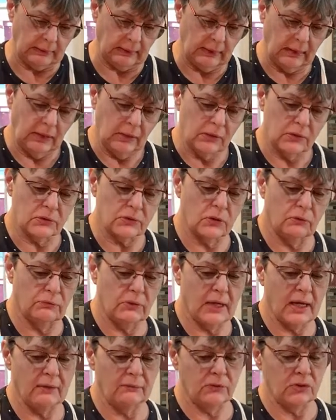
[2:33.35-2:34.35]
So if you have
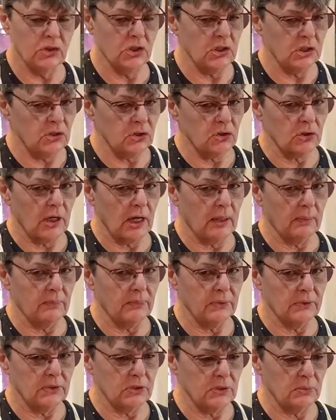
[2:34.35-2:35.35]
a cheese shop, this is
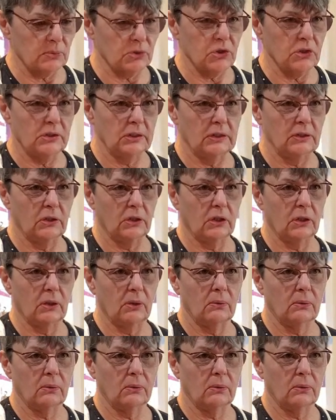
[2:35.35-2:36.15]
what you need to go.